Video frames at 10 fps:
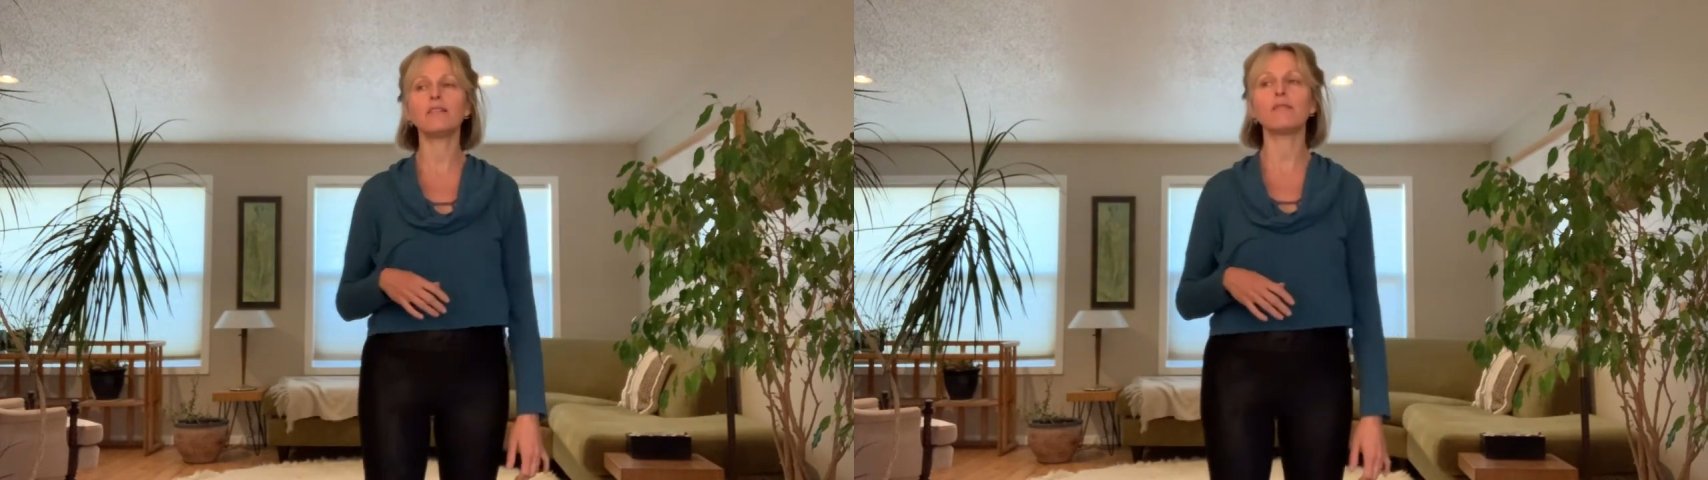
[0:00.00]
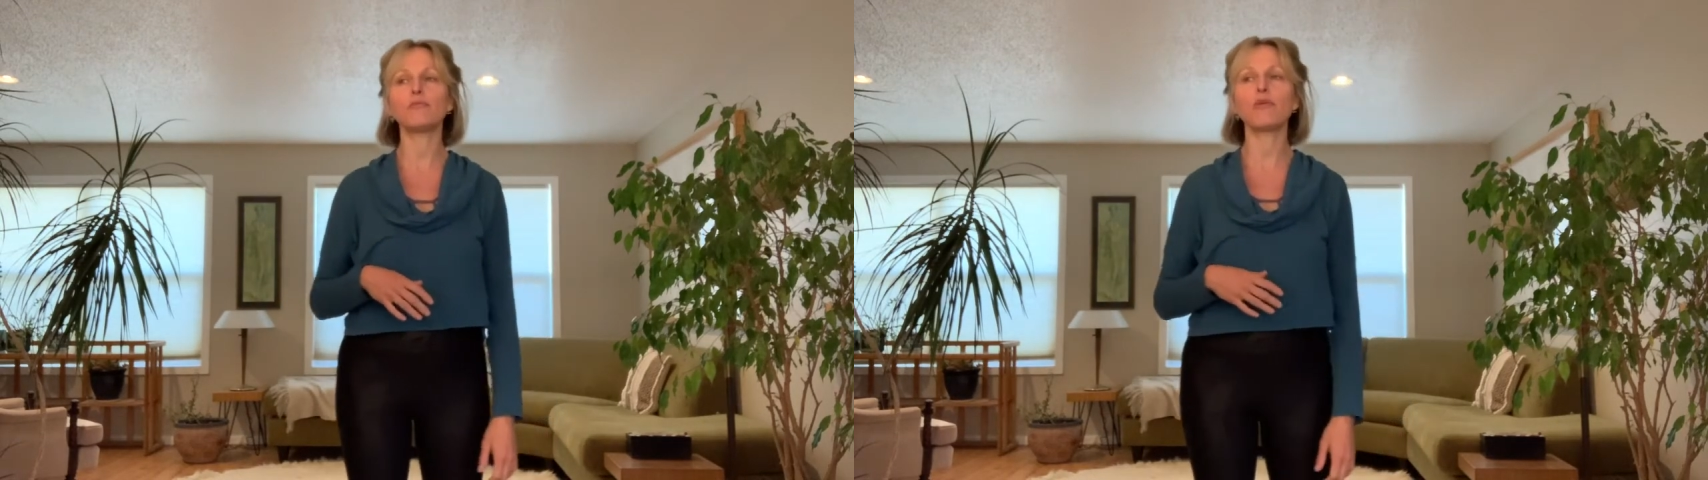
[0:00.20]

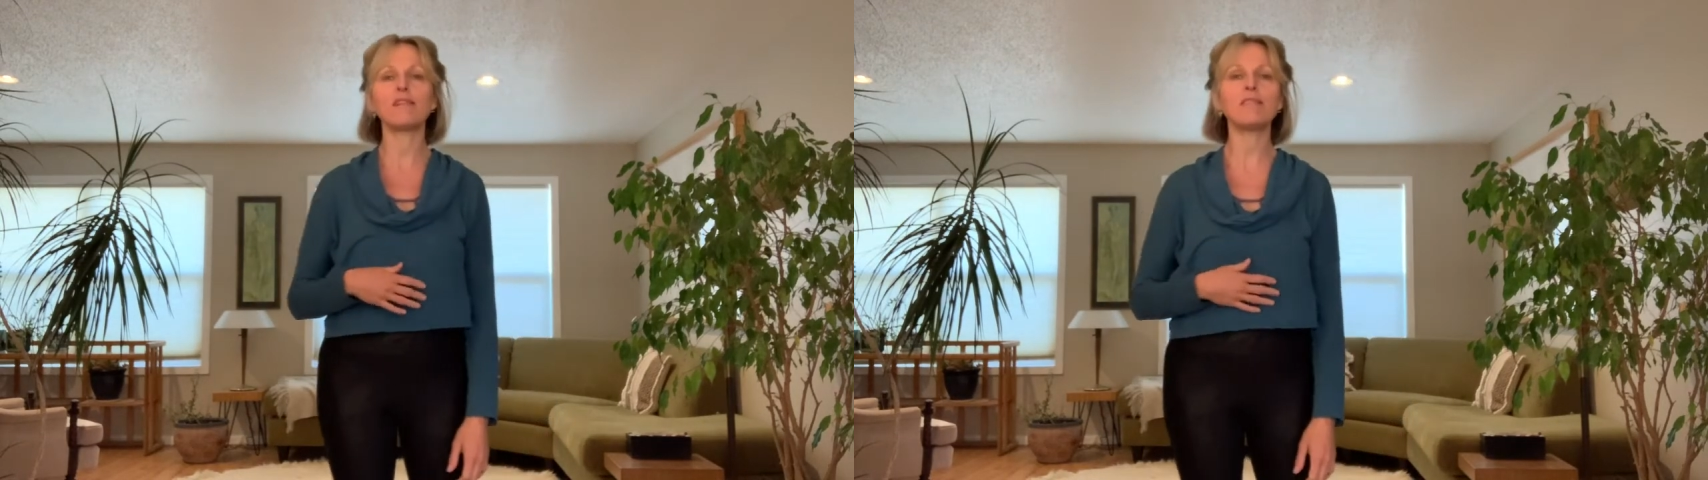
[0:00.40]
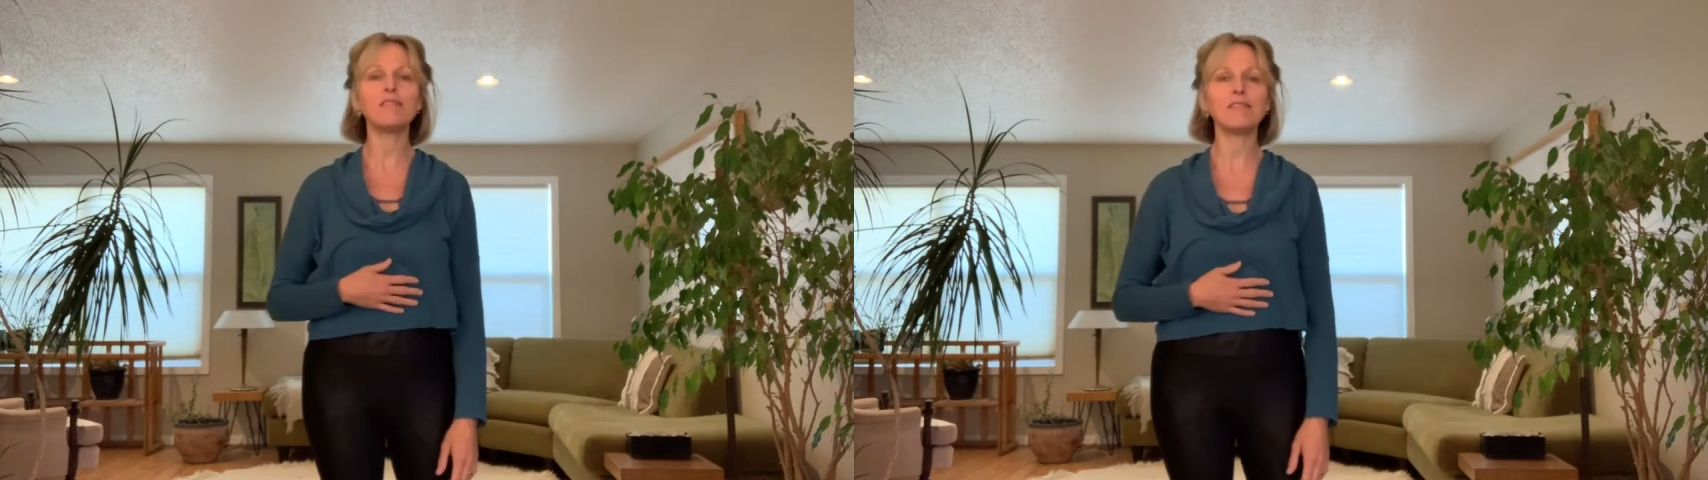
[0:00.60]
It's a
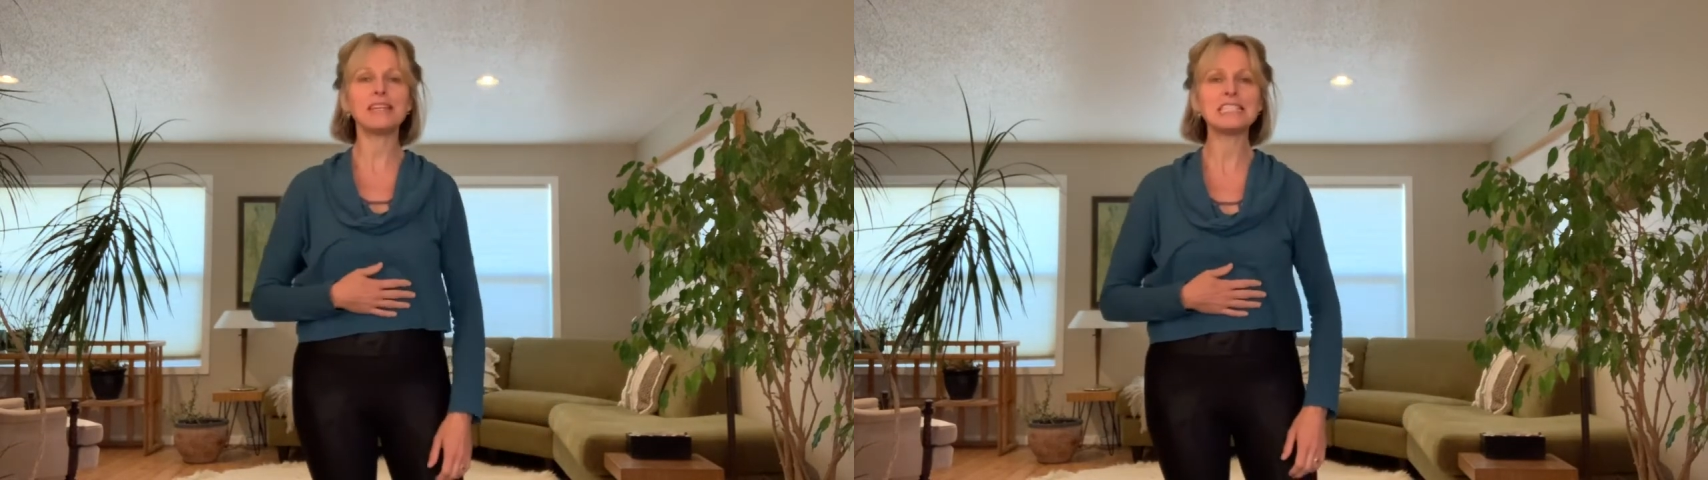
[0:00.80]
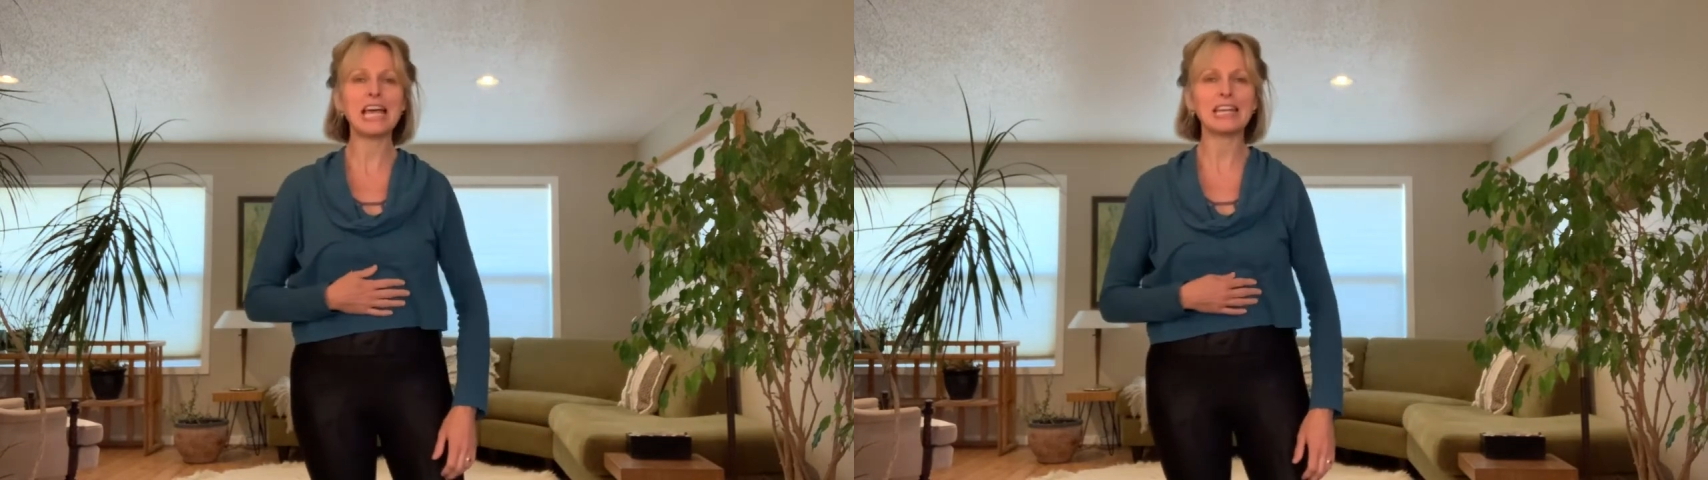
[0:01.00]

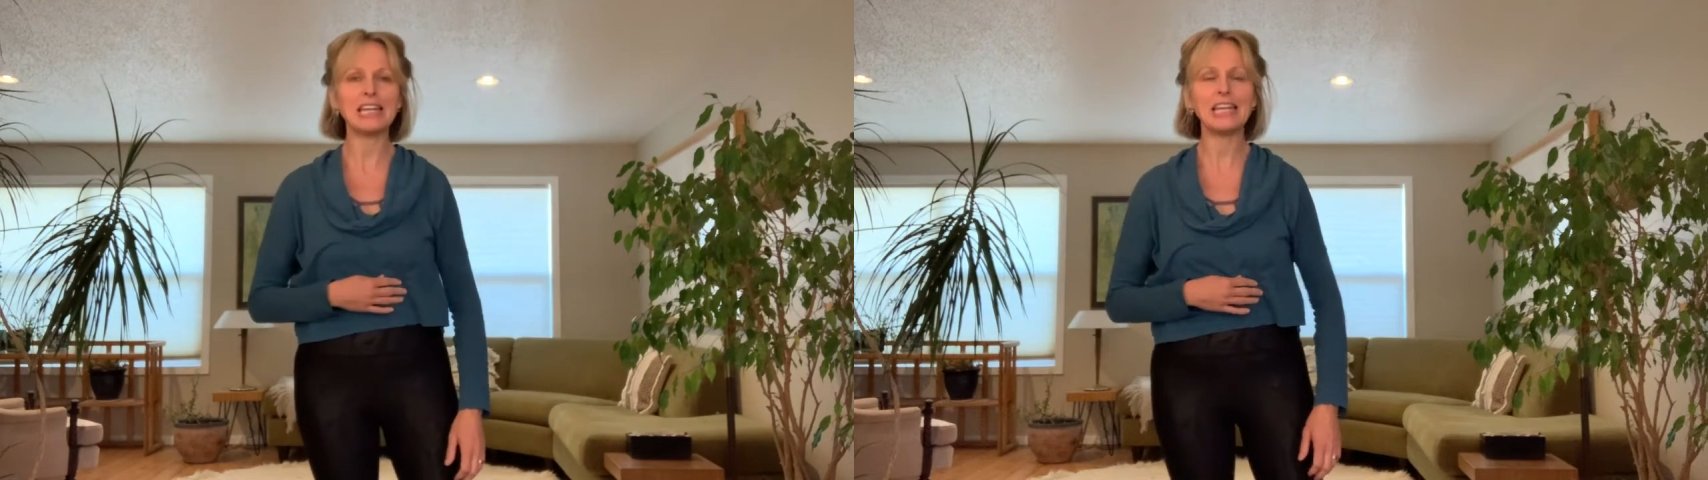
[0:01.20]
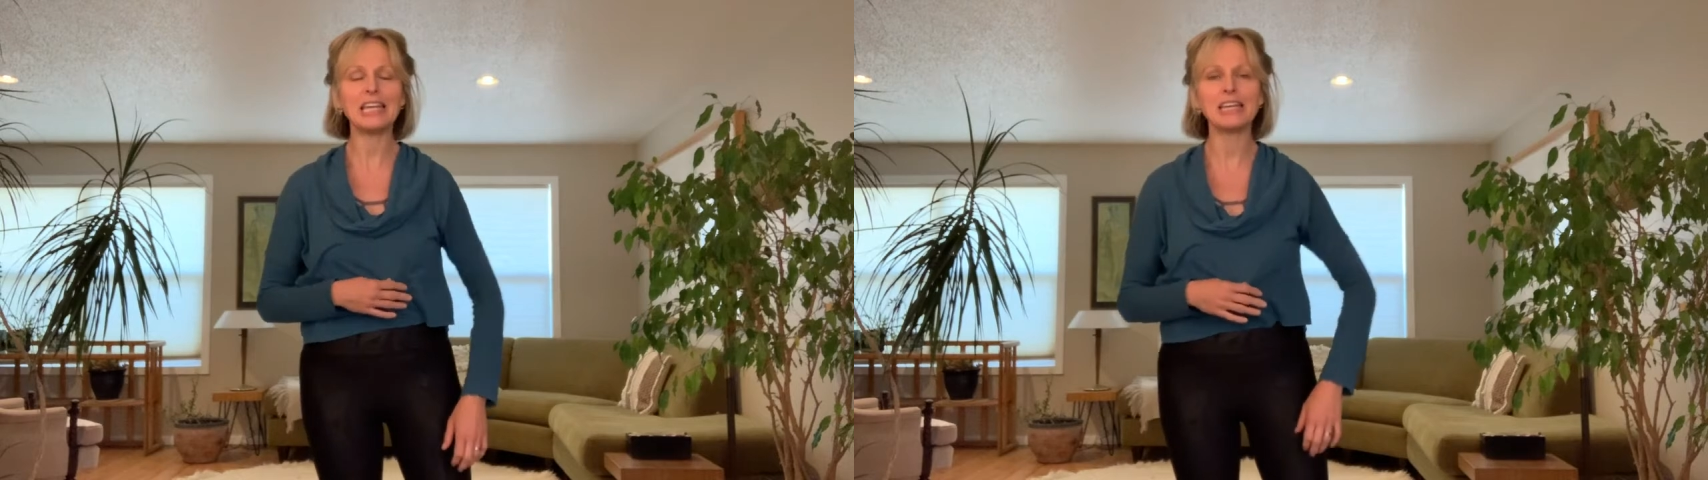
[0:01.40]
presencing
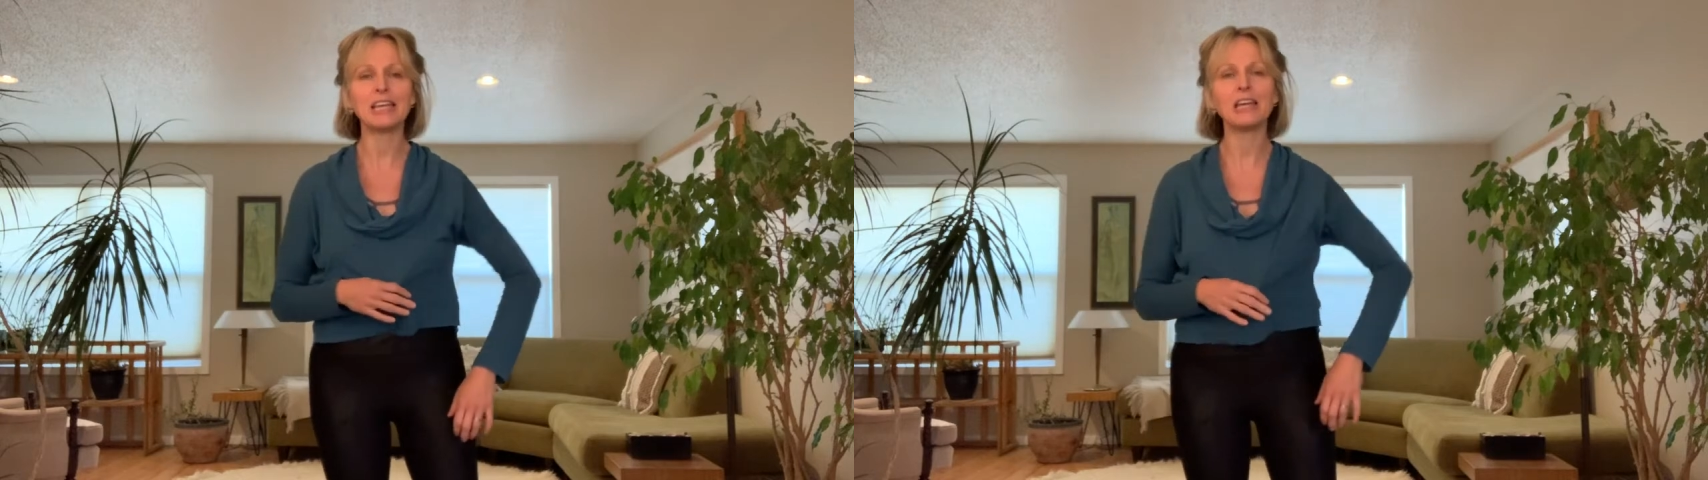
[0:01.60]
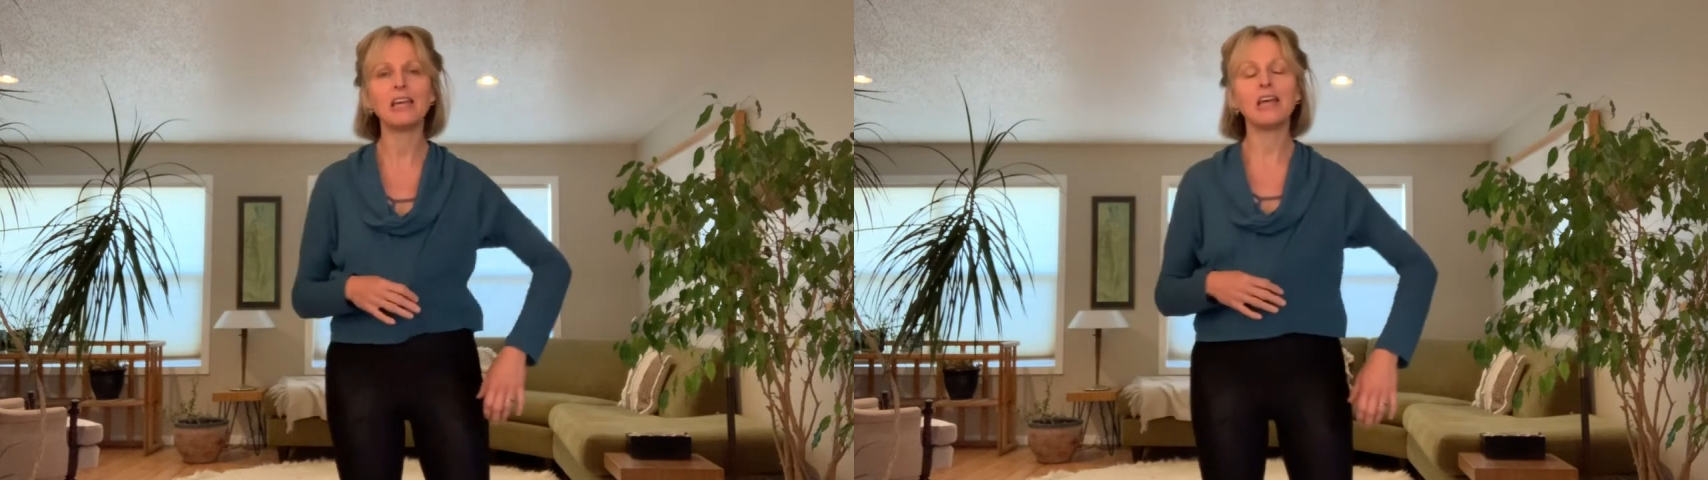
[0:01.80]
technique.